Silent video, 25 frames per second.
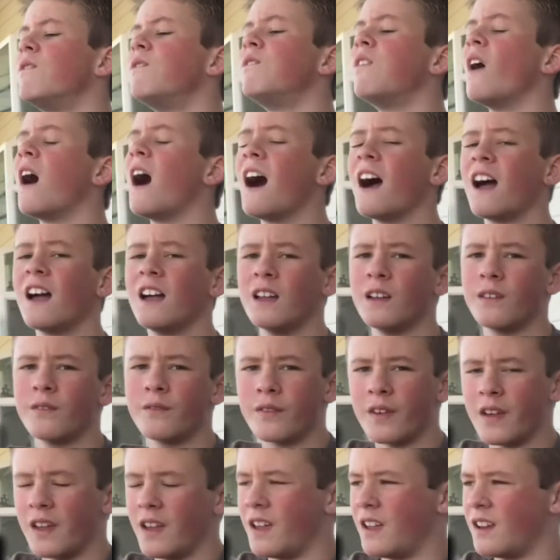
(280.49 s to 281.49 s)
5
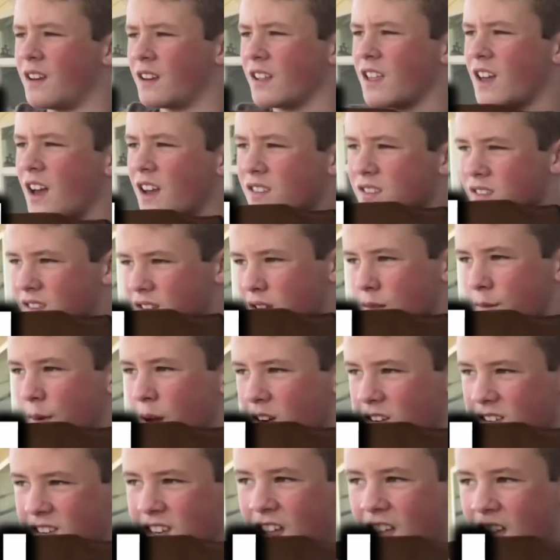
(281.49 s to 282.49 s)
and gusting
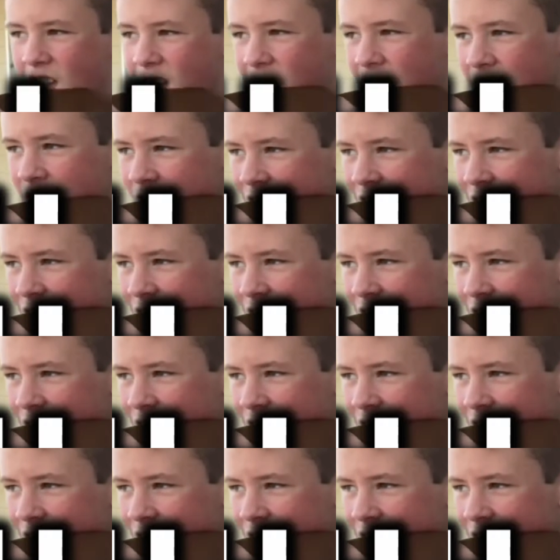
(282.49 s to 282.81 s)
about 10.